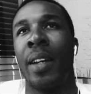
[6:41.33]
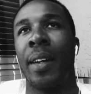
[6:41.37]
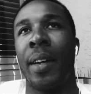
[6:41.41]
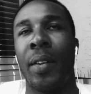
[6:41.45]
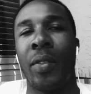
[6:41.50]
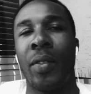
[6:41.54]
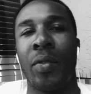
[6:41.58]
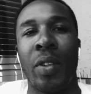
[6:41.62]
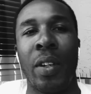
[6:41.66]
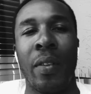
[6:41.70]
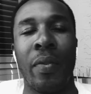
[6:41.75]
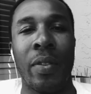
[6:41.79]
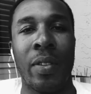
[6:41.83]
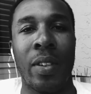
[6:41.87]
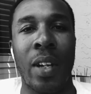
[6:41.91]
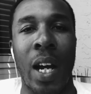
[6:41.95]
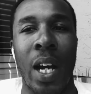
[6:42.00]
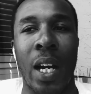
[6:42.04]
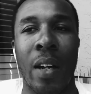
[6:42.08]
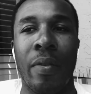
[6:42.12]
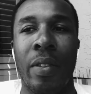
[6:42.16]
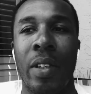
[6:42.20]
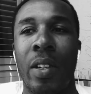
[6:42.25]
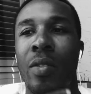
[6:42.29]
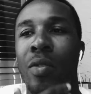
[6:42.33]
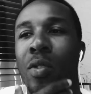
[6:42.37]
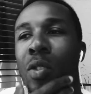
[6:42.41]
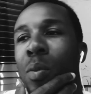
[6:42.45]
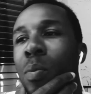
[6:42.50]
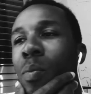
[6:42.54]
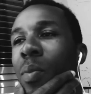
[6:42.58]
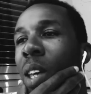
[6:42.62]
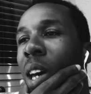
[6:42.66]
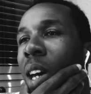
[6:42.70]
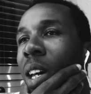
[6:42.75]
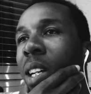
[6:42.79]
a street photography
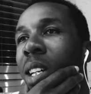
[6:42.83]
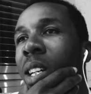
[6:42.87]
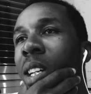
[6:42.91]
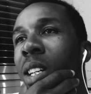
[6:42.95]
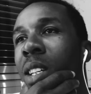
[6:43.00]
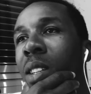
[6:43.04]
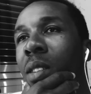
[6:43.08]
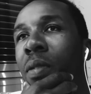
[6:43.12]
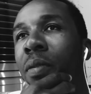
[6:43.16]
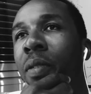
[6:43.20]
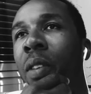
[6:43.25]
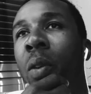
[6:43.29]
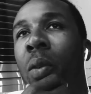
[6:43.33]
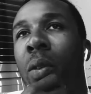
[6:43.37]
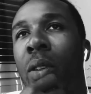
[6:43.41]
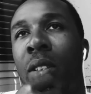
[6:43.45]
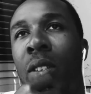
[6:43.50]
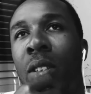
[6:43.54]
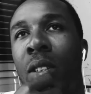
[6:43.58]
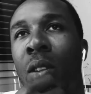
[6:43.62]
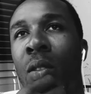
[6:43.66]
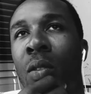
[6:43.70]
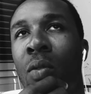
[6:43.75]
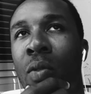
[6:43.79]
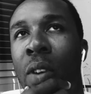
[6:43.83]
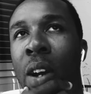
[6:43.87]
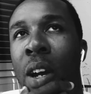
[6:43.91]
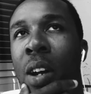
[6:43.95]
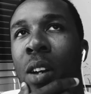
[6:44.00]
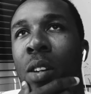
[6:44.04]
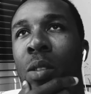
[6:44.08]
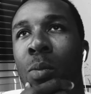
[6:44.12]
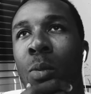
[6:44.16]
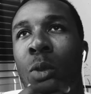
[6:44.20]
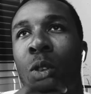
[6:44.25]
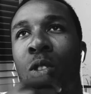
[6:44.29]
group that is focused
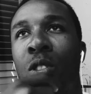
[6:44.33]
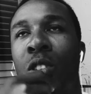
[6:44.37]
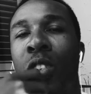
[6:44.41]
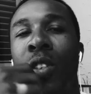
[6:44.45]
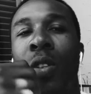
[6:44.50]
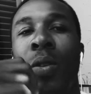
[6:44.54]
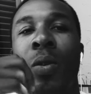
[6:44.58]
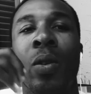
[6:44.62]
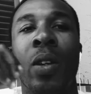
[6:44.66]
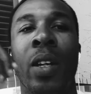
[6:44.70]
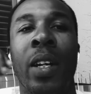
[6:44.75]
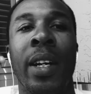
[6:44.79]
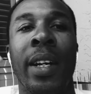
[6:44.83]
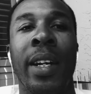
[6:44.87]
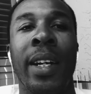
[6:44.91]
around more so